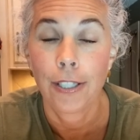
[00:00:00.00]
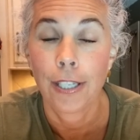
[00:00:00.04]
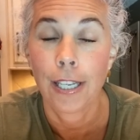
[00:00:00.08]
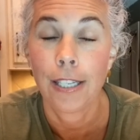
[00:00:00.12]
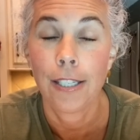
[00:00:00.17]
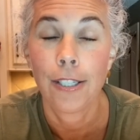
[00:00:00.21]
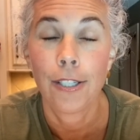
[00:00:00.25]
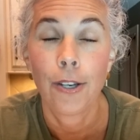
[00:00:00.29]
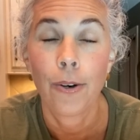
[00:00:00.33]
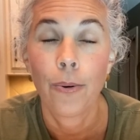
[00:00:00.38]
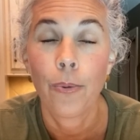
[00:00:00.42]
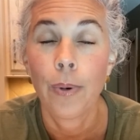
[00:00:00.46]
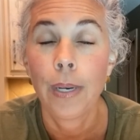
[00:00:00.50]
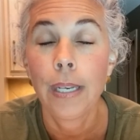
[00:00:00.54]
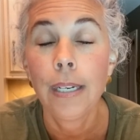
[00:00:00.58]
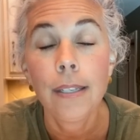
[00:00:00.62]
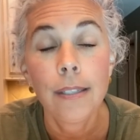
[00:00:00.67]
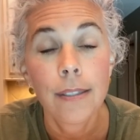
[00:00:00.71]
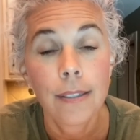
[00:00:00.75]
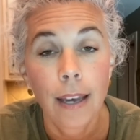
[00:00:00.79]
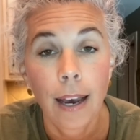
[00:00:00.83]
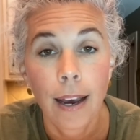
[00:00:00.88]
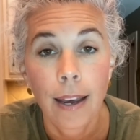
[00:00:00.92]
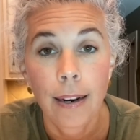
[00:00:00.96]
And so we
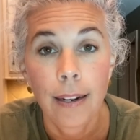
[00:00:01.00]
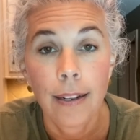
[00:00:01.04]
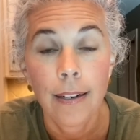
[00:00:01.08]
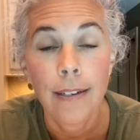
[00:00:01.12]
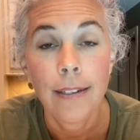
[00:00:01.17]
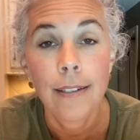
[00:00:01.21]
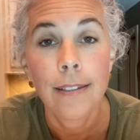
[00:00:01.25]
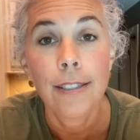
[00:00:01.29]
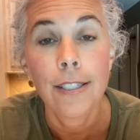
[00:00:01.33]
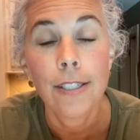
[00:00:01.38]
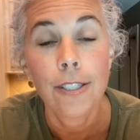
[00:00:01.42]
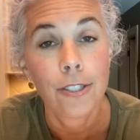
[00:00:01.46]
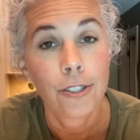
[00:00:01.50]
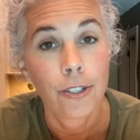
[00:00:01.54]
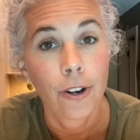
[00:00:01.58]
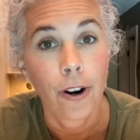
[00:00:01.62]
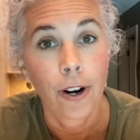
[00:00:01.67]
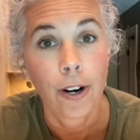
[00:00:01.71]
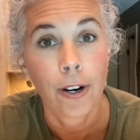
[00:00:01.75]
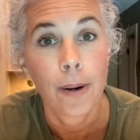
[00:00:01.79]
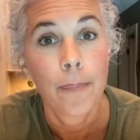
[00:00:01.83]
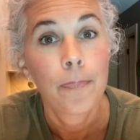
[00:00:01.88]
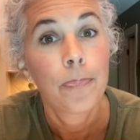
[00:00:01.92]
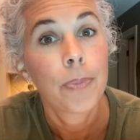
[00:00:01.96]
decided to
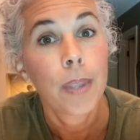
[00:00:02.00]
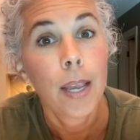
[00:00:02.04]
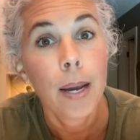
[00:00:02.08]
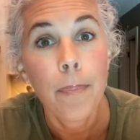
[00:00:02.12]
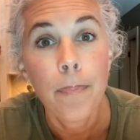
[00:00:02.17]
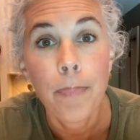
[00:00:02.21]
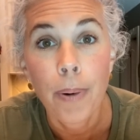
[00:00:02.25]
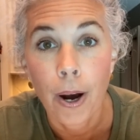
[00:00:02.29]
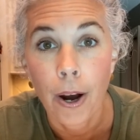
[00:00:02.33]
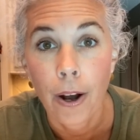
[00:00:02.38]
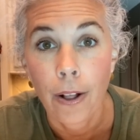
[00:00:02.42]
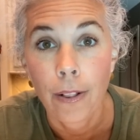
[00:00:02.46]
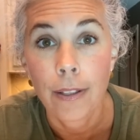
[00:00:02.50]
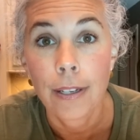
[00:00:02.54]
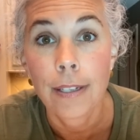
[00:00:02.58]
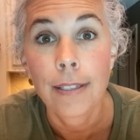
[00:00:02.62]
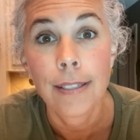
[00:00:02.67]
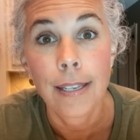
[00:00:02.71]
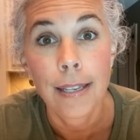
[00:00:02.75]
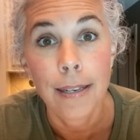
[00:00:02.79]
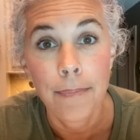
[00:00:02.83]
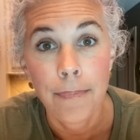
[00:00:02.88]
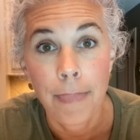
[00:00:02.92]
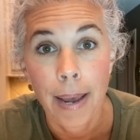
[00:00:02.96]
start a Pollux
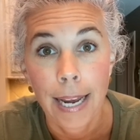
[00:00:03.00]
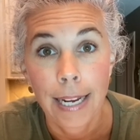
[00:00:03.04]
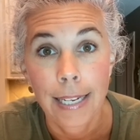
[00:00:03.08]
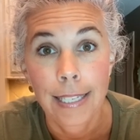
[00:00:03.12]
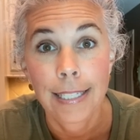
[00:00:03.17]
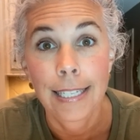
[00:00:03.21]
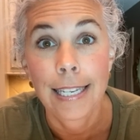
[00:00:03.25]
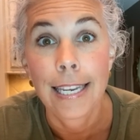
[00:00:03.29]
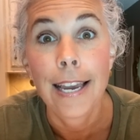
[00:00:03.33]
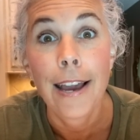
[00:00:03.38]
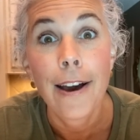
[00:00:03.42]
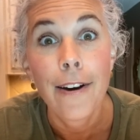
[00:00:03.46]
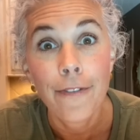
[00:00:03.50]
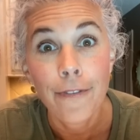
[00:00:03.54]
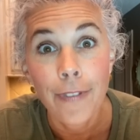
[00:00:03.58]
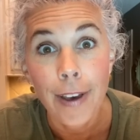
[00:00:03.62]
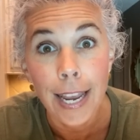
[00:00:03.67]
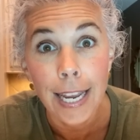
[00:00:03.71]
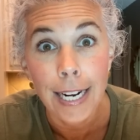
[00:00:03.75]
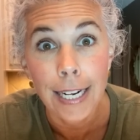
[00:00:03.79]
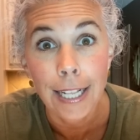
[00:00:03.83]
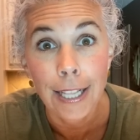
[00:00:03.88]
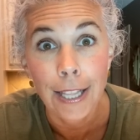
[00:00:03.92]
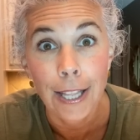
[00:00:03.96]
and Maxi
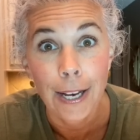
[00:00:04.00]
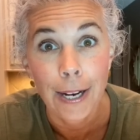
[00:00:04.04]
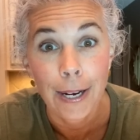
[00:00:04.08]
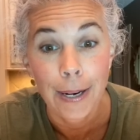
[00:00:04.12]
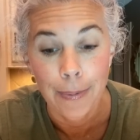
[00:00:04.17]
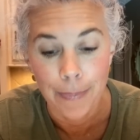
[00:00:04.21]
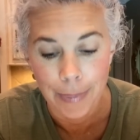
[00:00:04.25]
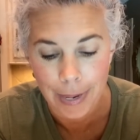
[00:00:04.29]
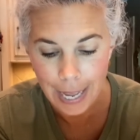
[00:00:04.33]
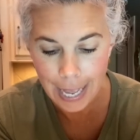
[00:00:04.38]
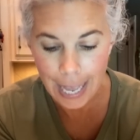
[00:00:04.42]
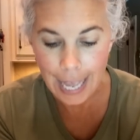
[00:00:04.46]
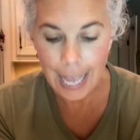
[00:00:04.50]
fan club.